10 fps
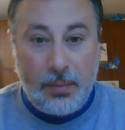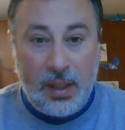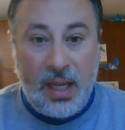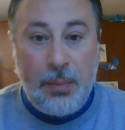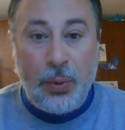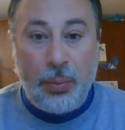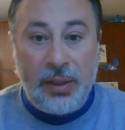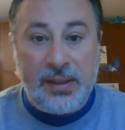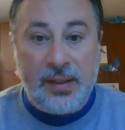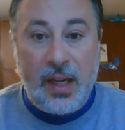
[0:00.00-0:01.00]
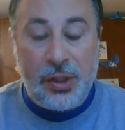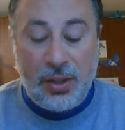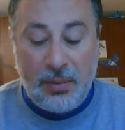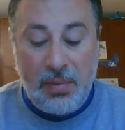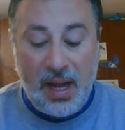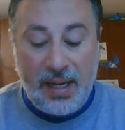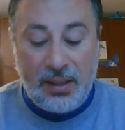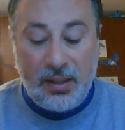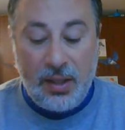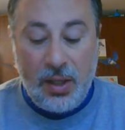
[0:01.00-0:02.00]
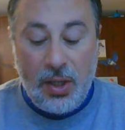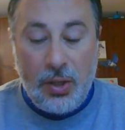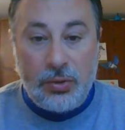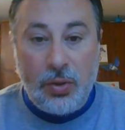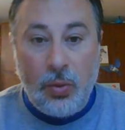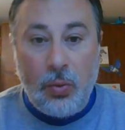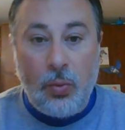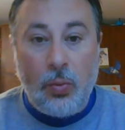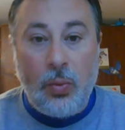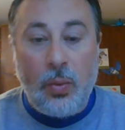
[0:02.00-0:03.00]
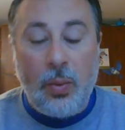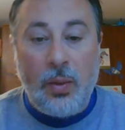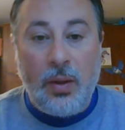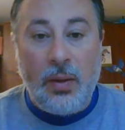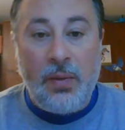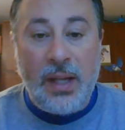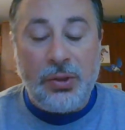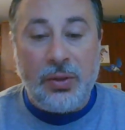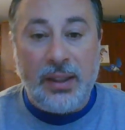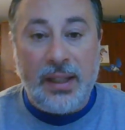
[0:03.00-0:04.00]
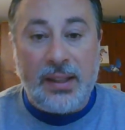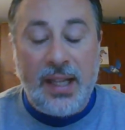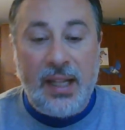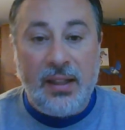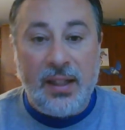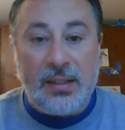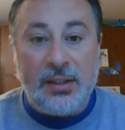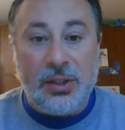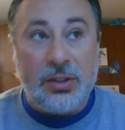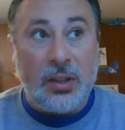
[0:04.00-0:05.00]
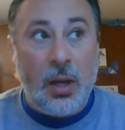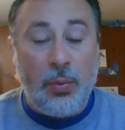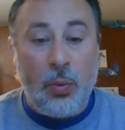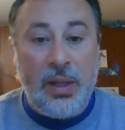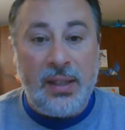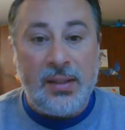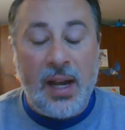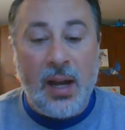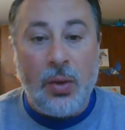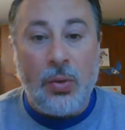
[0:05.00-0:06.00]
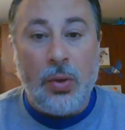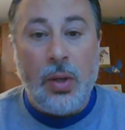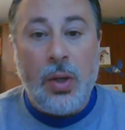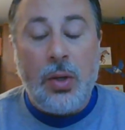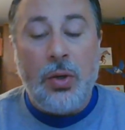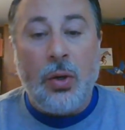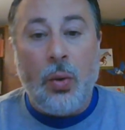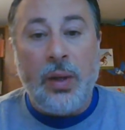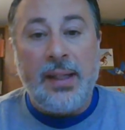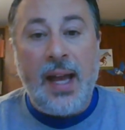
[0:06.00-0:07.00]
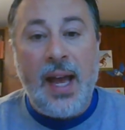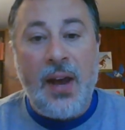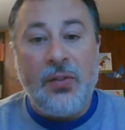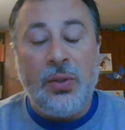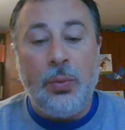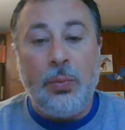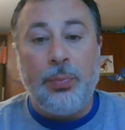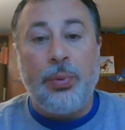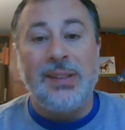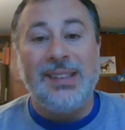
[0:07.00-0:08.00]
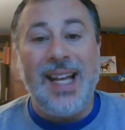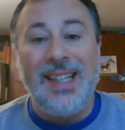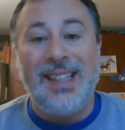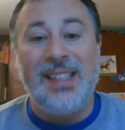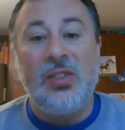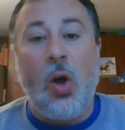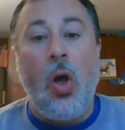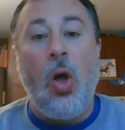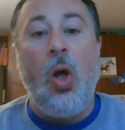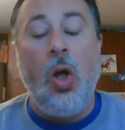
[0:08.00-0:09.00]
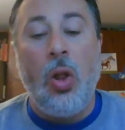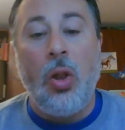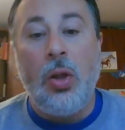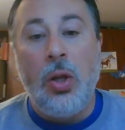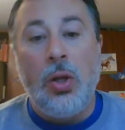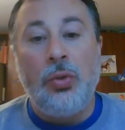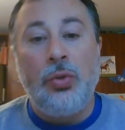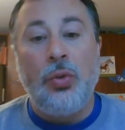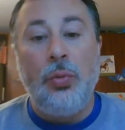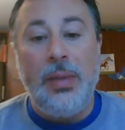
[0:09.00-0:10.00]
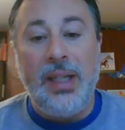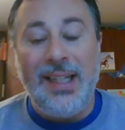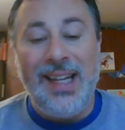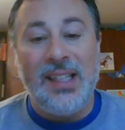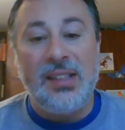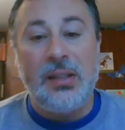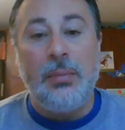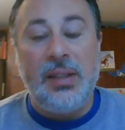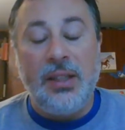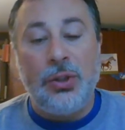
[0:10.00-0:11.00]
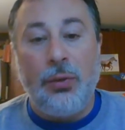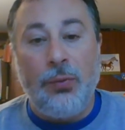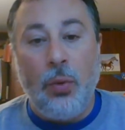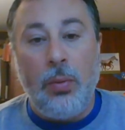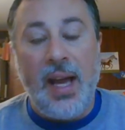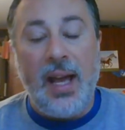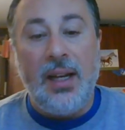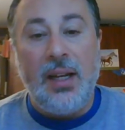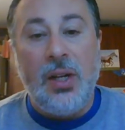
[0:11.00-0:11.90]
keep your presentation in mind. So eventually, at the end of this, in just a couple weeks now, you're going to have to present this all to me in some digital format.